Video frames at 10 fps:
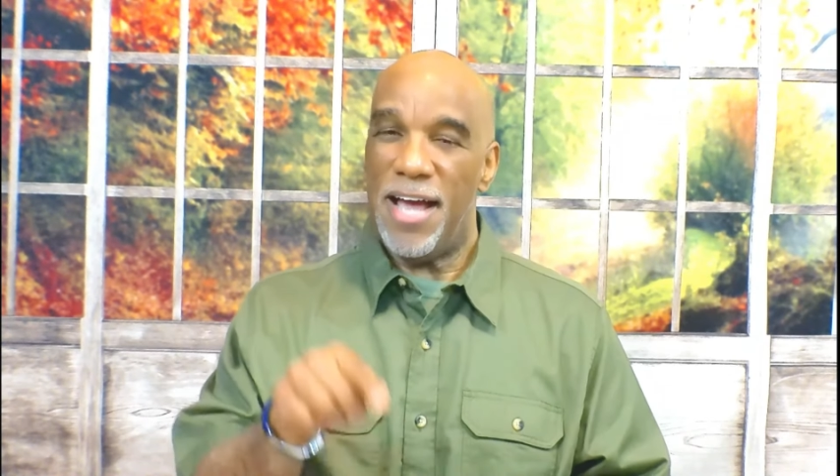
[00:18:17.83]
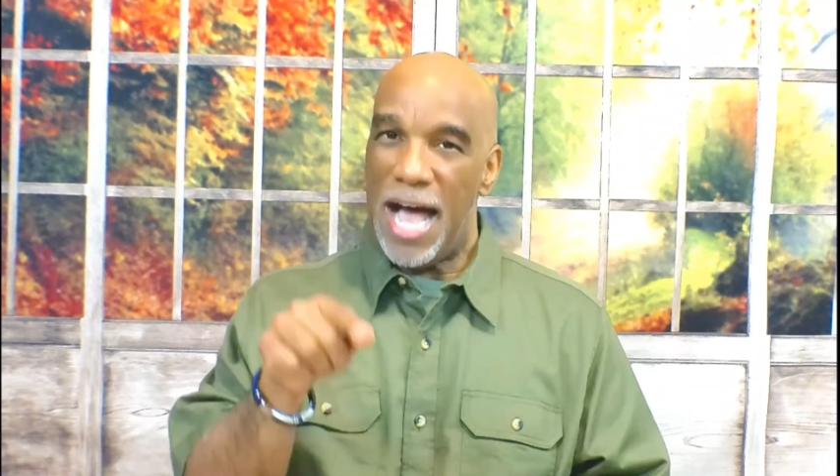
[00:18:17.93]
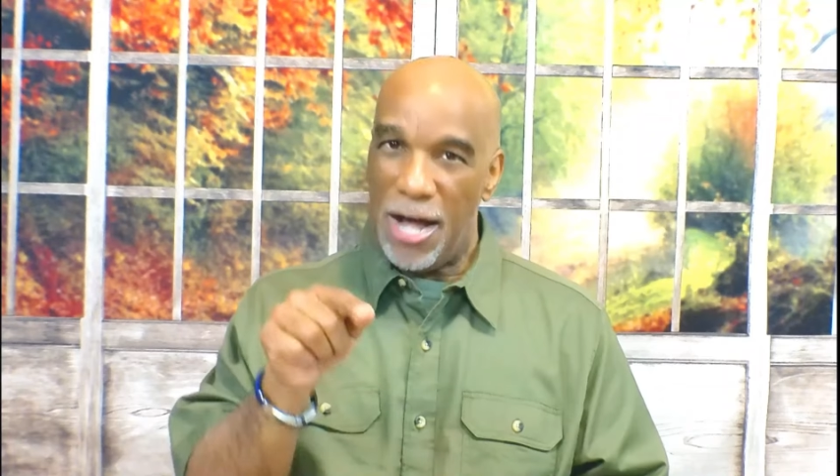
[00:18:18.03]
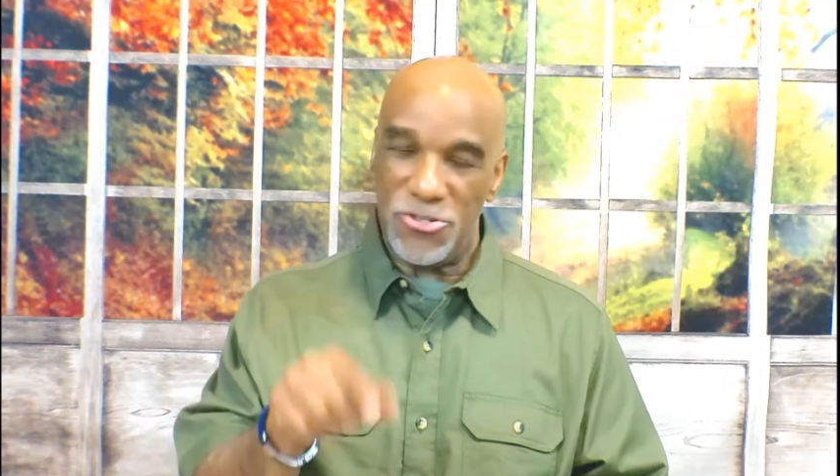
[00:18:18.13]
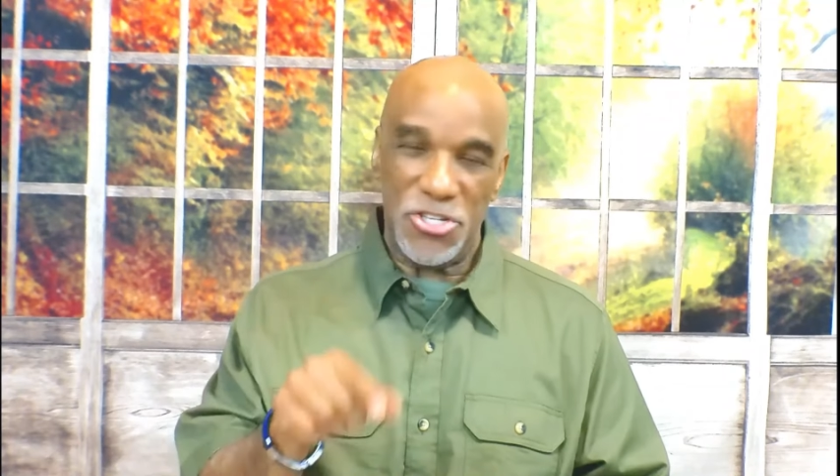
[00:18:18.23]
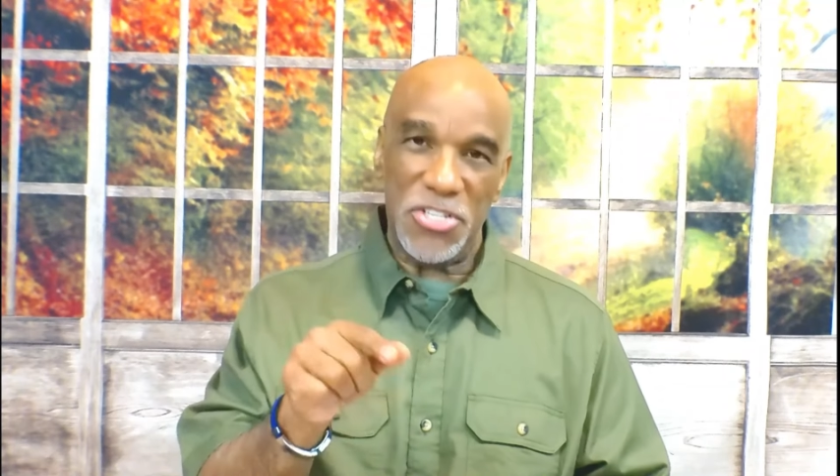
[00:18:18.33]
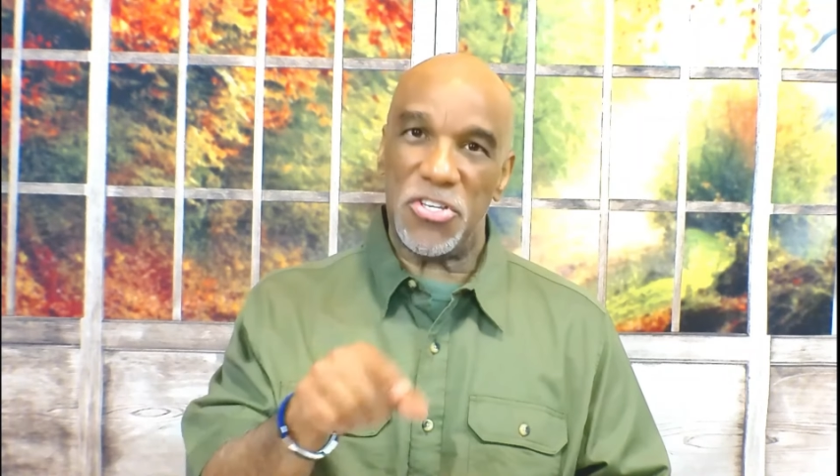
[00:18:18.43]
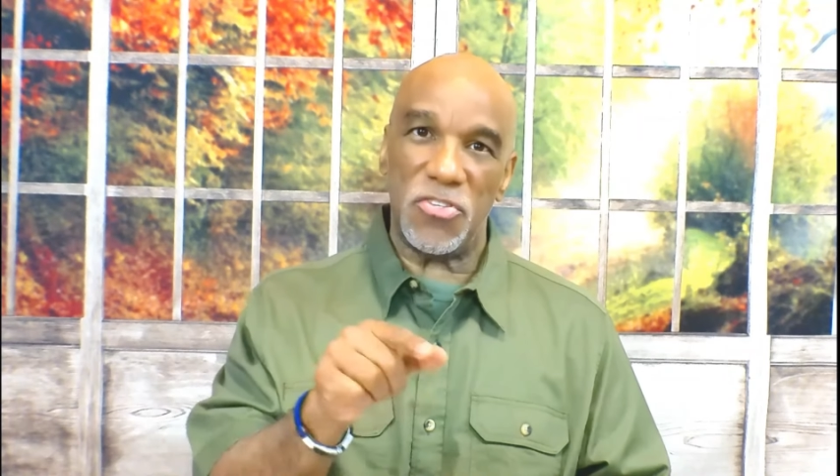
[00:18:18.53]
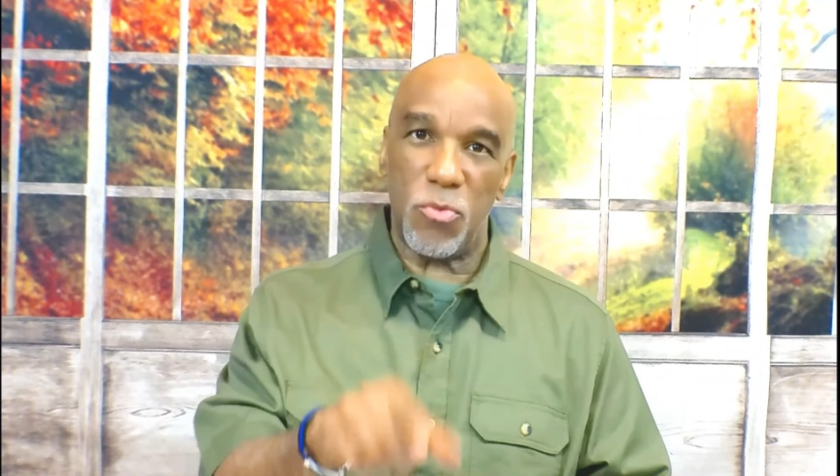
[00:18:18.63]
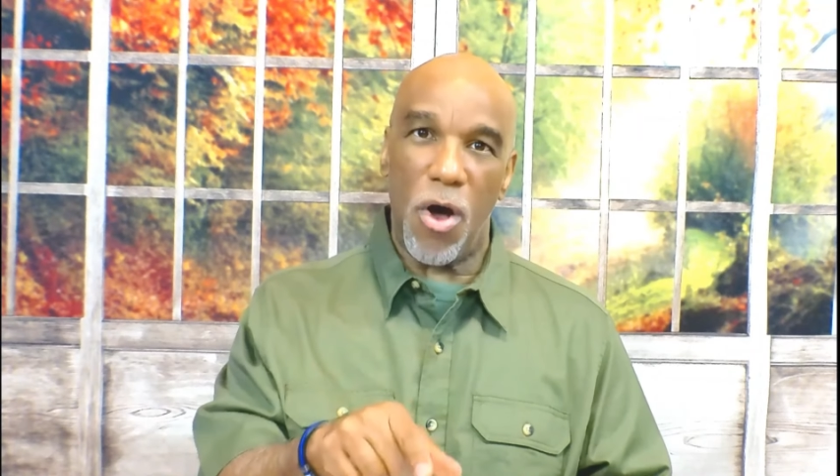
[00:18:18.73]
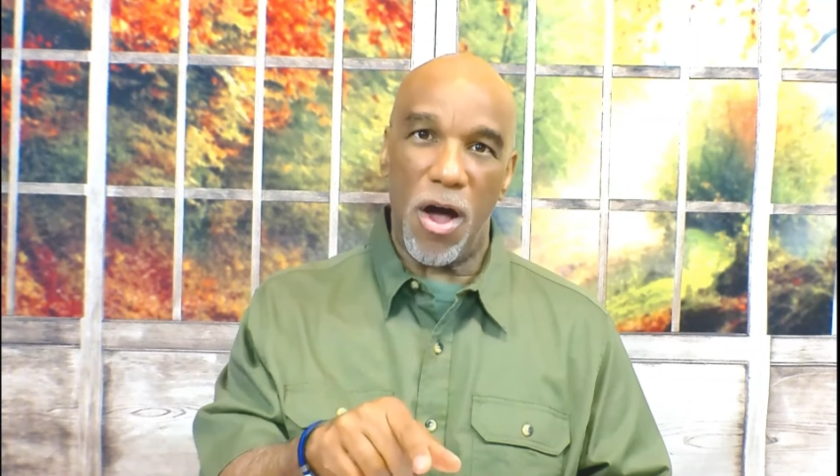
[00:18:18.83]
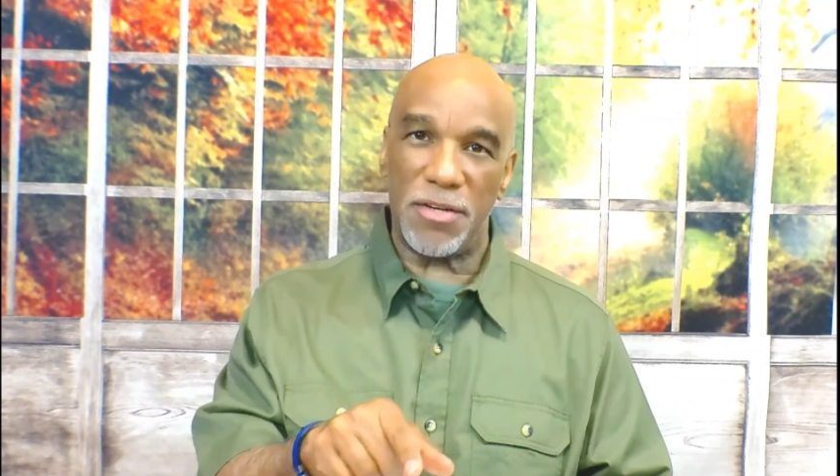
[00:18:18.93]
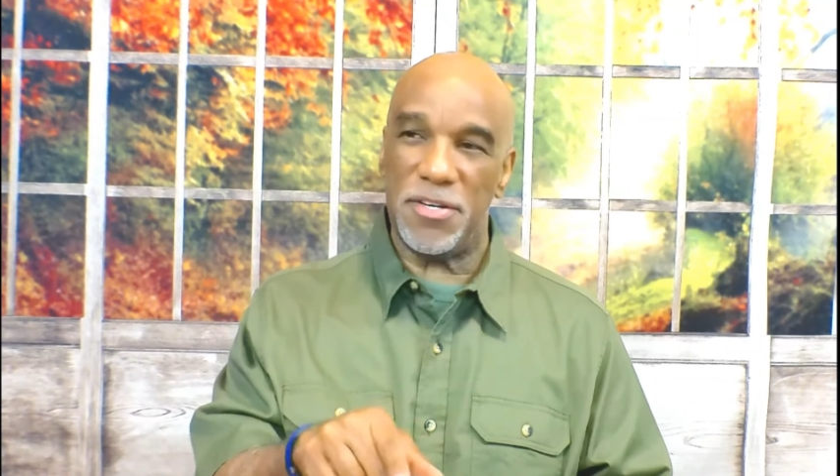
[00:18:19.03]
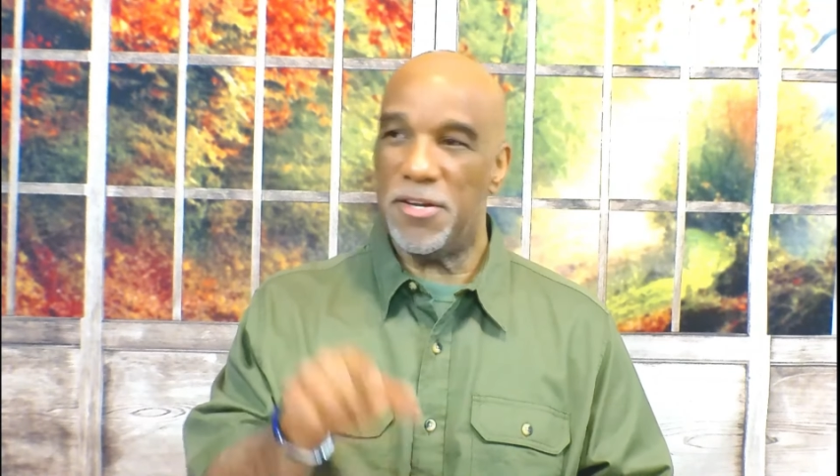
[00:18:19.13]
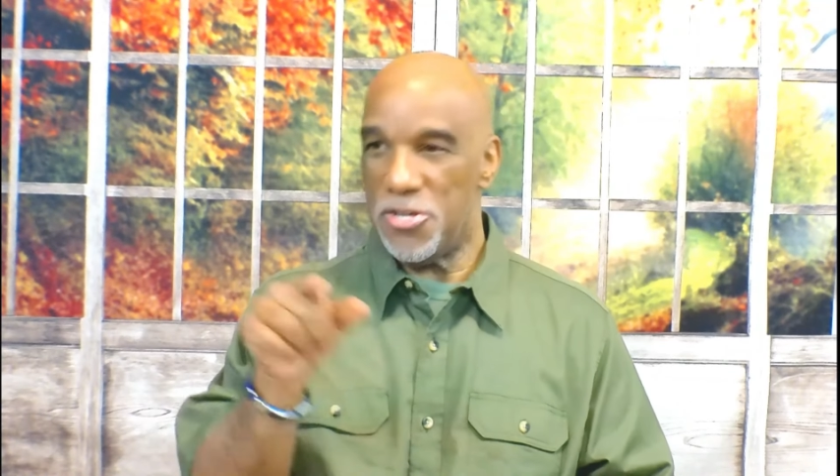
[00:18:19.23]
How Jesus
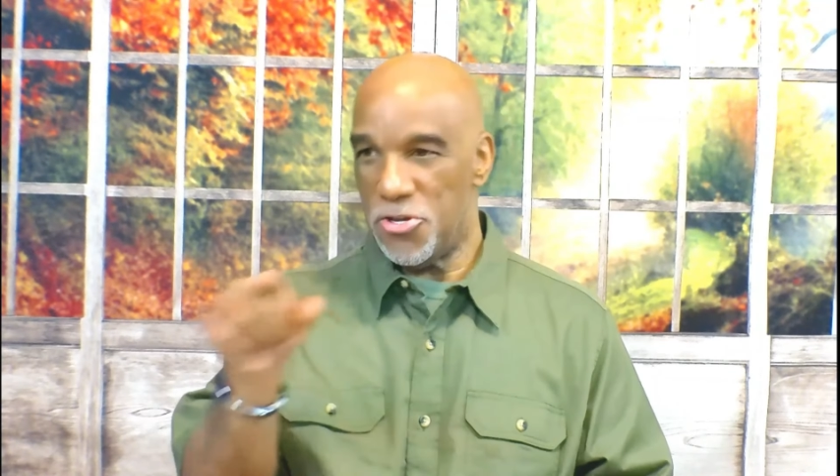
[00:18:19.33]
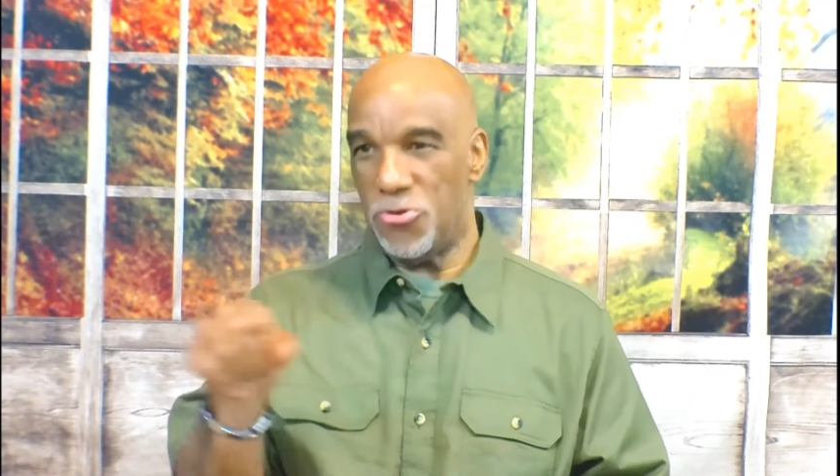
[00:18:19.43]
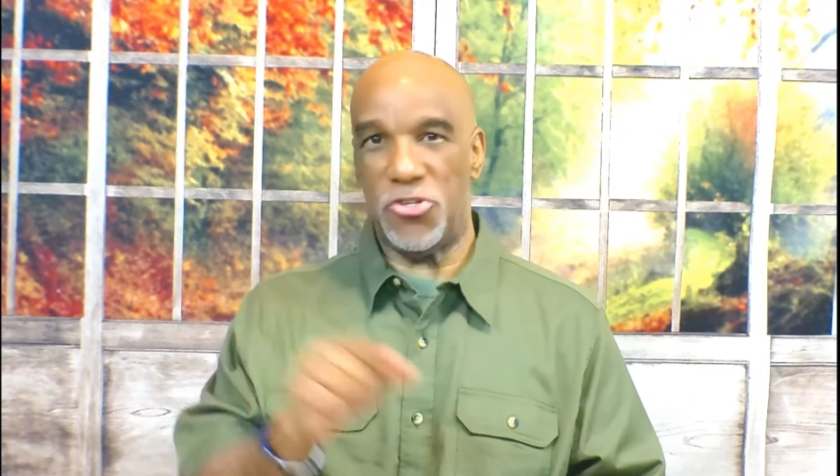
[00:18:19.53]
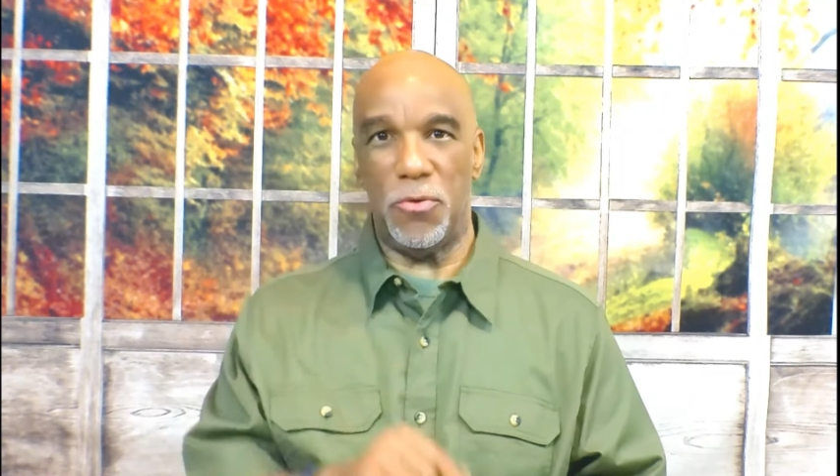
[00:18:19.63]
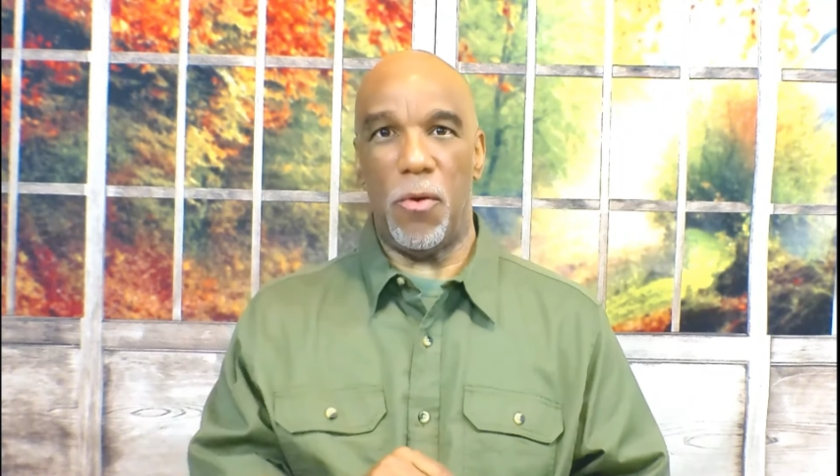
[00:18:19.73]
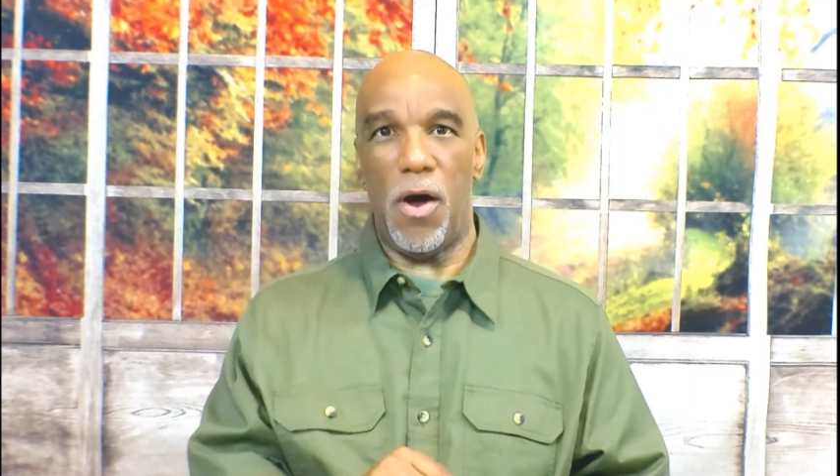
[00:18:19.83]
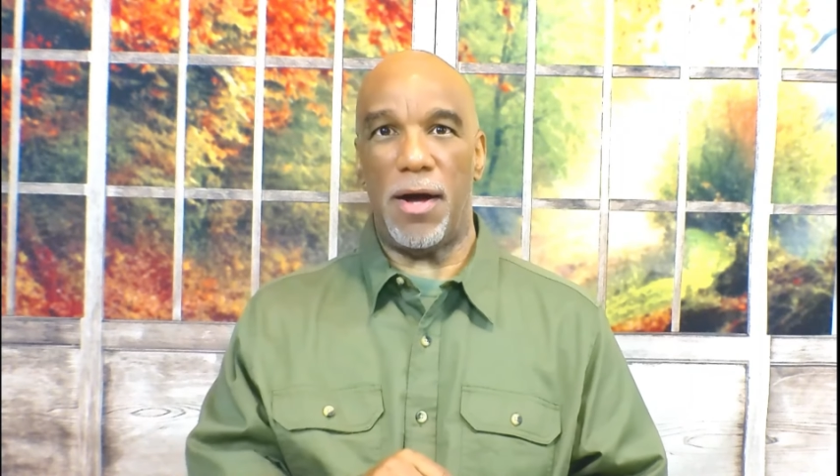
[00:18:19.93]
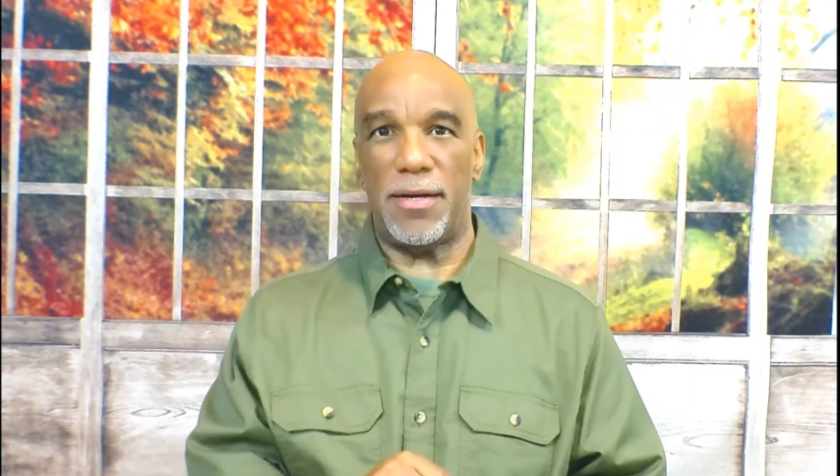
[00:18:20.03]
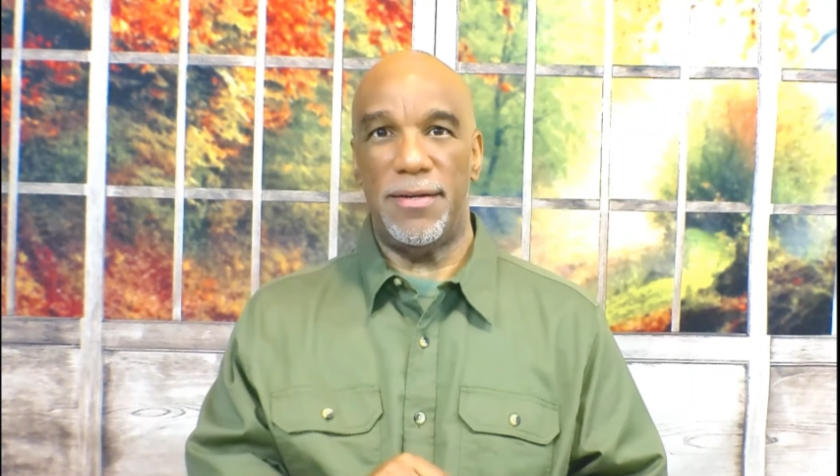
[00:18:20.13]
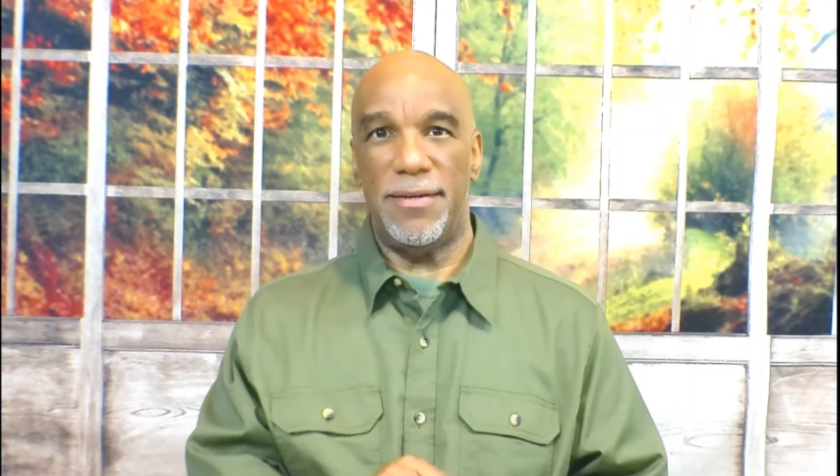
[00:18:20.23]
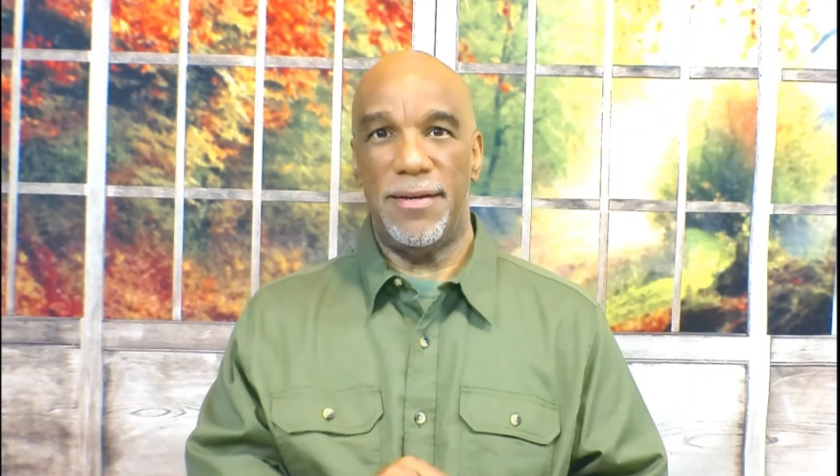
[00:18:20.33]
walked, you should walk.